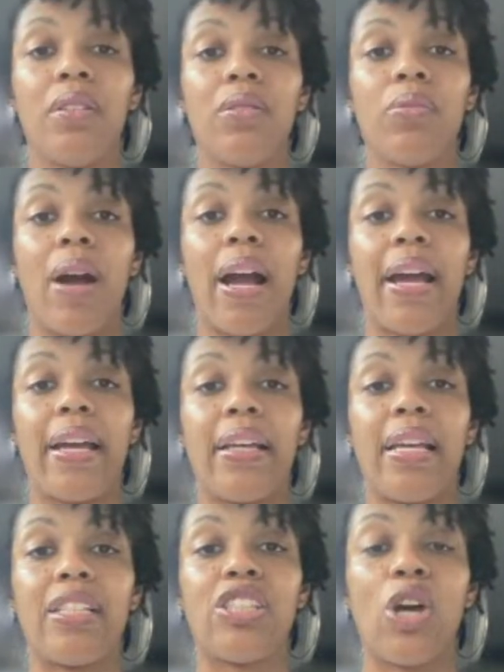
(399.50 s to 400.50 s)
Right.
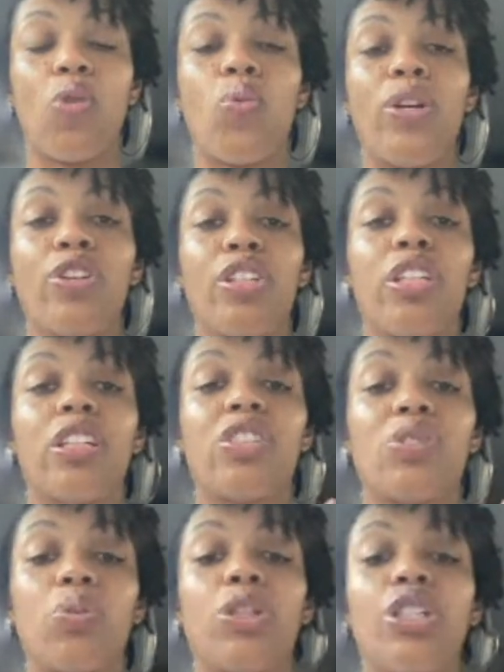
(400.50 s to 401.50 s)
And so we are,
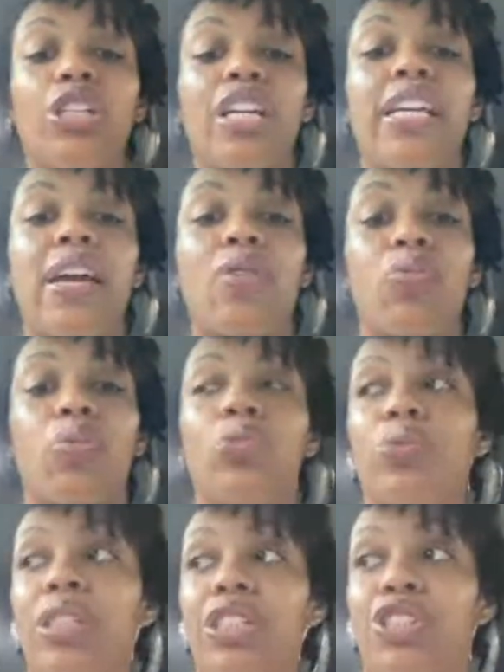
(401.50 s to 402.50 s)
because we're looking at
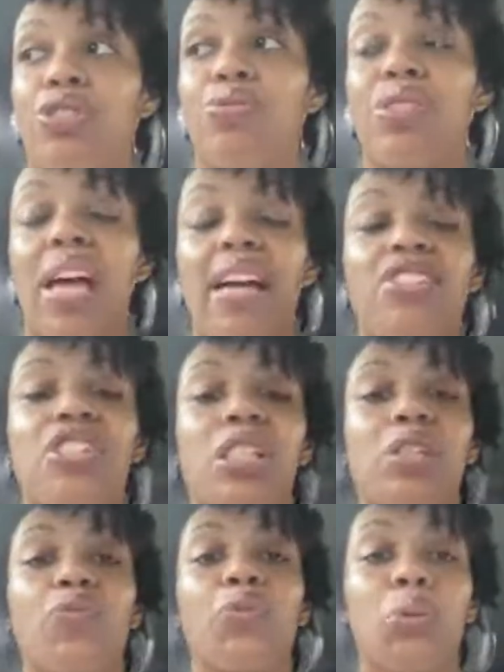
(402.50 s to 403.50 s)
root issues, not
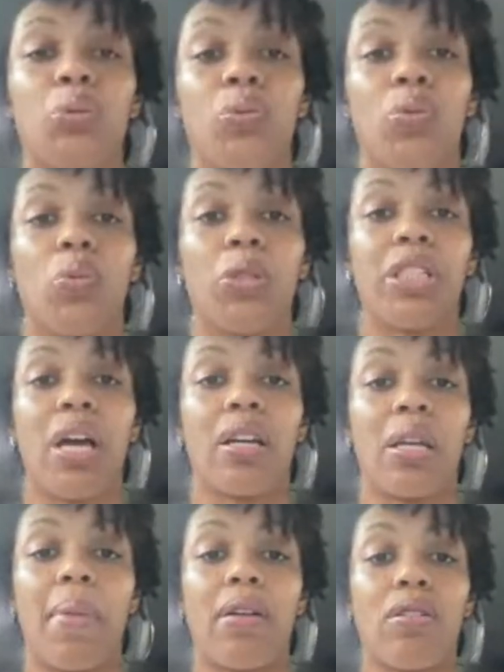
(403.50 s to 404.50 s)
just fruit, when we're
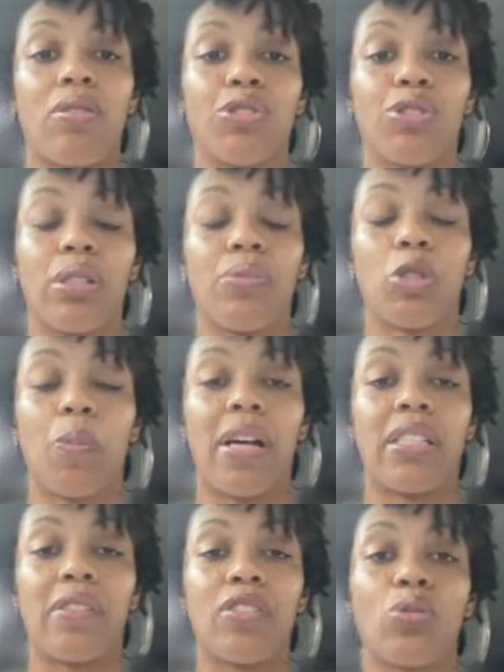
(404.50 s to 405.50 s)
talking about culturally
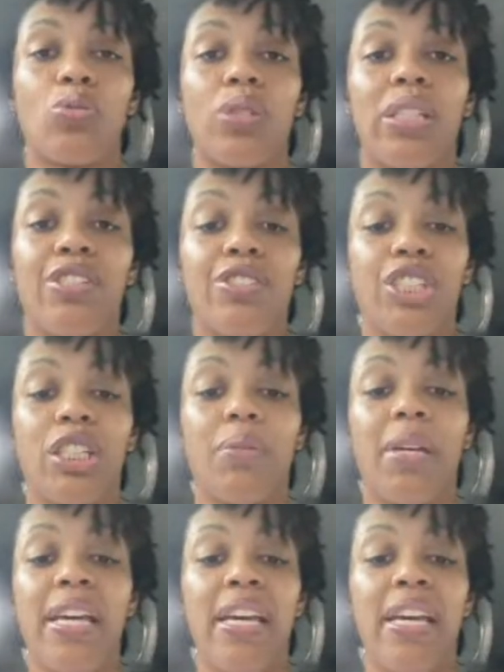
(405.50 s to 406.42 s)
responsive school leadership.